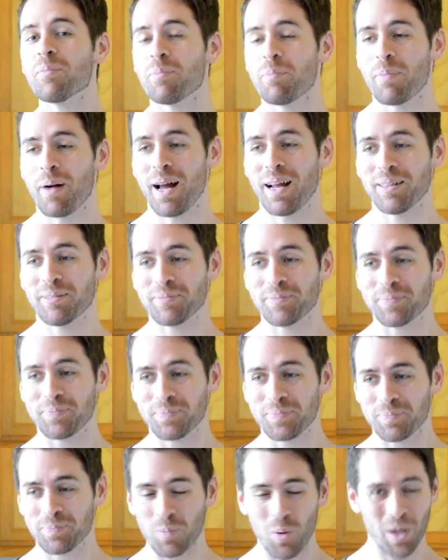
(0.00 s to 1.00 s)
But
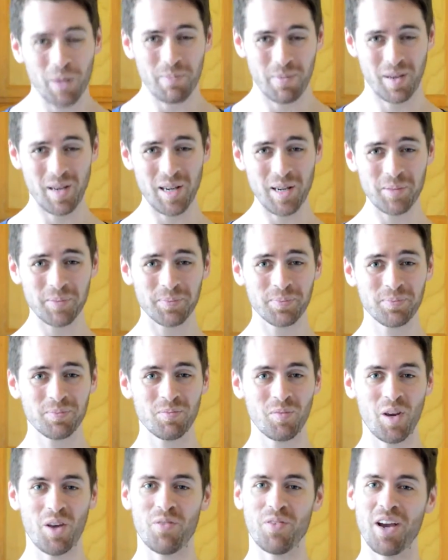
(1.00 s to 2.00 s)
point being,
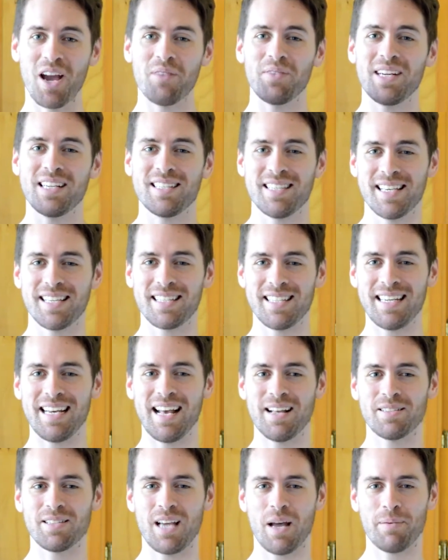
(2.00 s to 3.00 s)
if you're having a 16
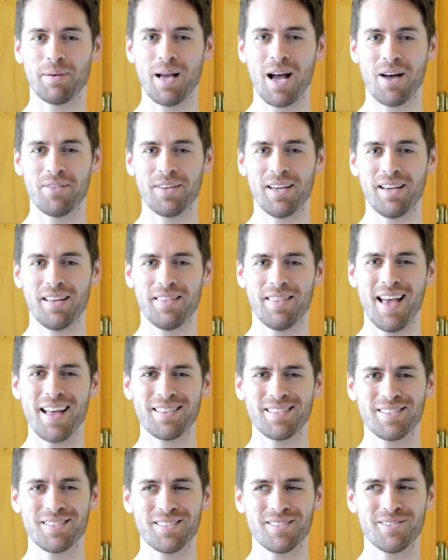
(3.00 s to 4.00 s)
ounce cup of coffee,
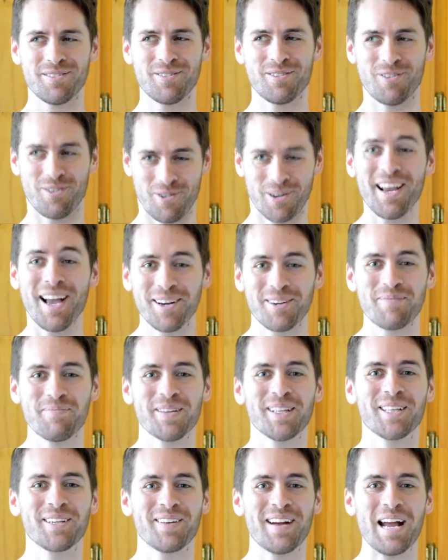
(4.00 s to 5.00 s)
that's 300
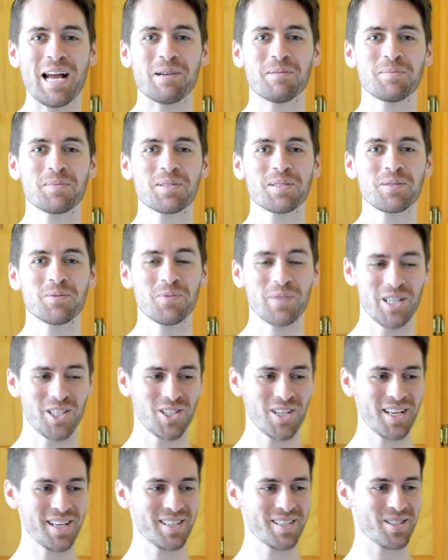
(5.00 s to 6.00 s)
milligrams,
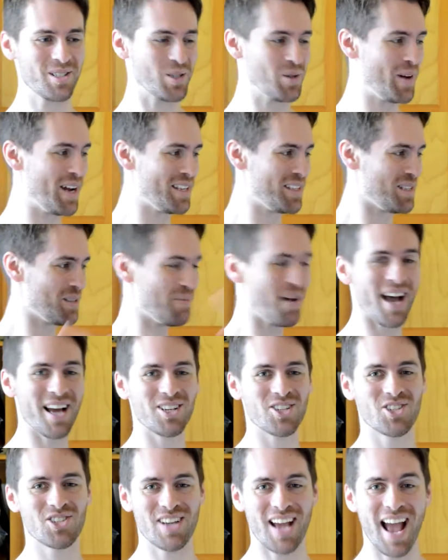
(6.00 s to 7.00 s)
which is twice as
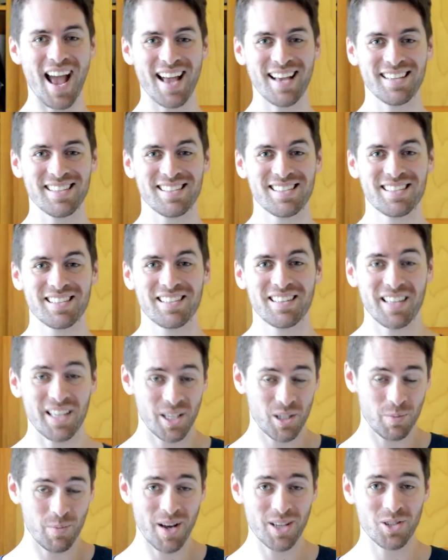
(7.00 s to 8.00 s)
much as the
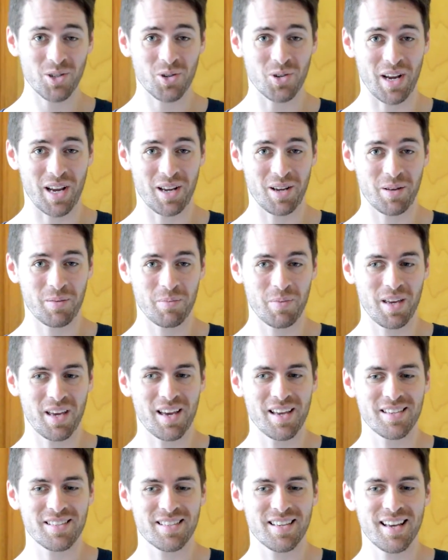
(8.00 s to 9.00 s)
espresso drink,
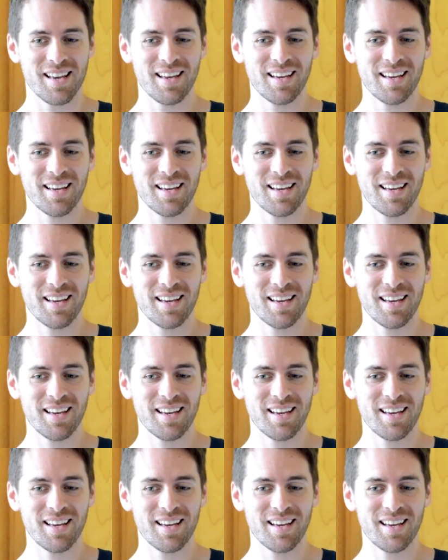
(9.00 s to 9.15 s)
because